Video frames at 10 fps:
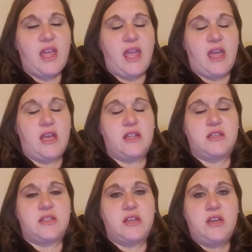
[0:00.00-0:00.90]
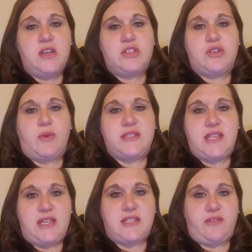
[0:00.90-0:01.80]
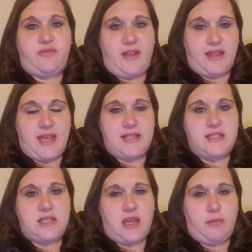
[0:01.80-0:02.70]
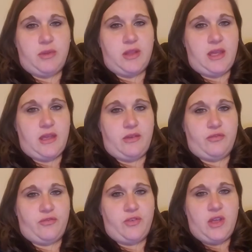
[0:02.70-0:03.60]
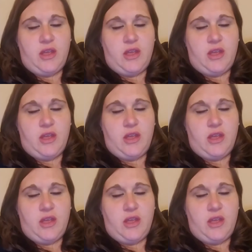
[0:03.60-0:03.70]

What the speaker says: And so once they did fill it, I believe